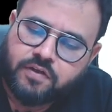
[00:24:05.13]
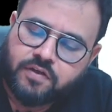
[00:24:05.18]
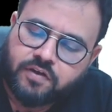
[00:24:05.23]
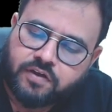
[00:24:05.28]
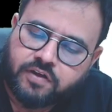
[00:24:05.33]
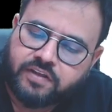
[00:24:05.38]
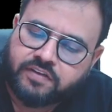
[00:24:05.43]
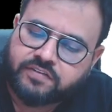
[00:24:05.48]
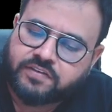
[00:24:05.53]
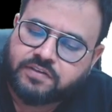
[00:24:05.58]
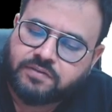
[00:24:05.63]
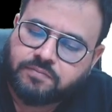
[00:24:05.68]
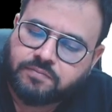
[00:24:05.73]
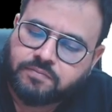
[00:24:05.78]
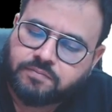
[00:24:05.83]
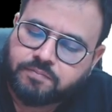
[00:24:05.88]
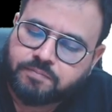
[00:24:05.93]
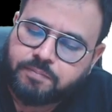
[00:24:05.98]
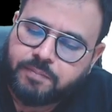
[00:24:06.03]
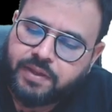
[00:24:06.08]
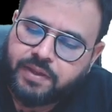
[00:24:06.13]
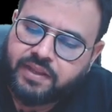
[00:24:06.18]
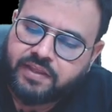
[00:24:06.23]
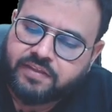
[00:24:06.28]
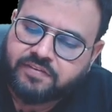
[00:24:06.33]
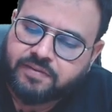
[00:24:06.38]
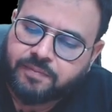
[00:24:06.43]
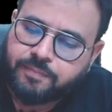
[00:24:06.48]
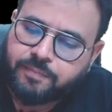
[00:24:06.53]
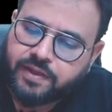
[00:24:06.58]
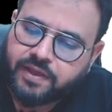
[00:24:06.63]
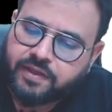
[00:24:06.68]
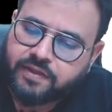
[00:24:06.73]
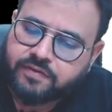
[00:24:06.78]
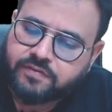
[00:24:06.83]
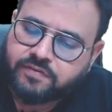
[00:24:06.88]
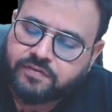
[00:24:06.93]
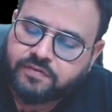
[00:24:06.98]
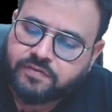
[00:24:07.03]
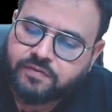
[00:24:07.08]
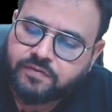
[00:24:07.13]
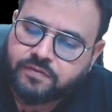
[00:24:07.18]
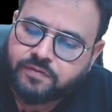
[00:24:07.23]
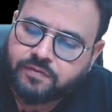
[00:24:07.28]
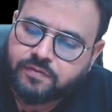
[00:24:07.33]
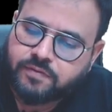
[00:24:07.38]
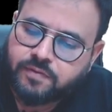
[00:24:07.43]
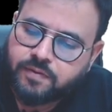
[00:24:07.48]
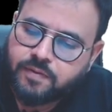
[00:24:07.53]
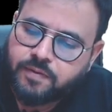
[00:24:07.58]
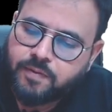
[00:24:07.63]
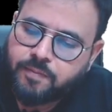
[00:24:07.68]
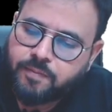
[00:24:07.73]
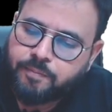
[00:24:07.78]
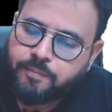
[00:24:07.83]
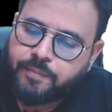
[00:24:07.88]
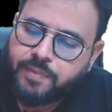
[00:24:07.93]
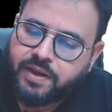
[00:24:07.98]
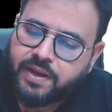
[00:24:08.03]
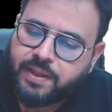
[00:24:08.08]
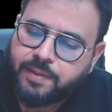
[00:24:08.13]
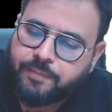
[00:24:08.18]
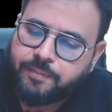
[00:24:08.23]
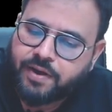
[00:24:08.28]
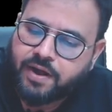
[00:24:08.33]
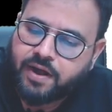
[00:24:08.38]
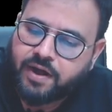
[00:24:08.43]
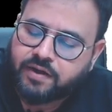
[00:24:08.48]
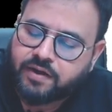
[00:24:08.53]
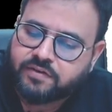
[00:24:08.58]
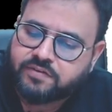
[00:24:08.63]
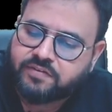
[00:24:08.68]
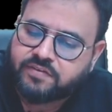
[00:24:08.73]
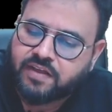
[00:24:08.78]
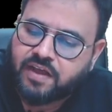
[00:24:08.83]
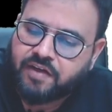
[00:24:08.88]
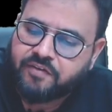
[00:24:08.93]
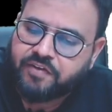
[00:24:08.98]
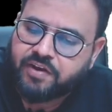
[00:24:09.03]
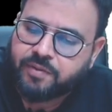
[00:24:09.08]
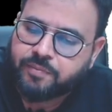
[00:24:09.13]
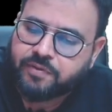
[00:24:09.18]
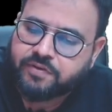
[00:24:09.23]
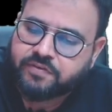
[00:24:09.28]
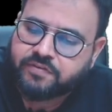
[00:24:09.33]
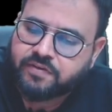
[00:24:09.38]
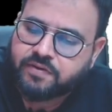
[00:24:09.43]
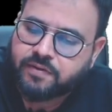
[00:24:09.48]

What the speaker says: Reason, many suppliers, many brands available, sir.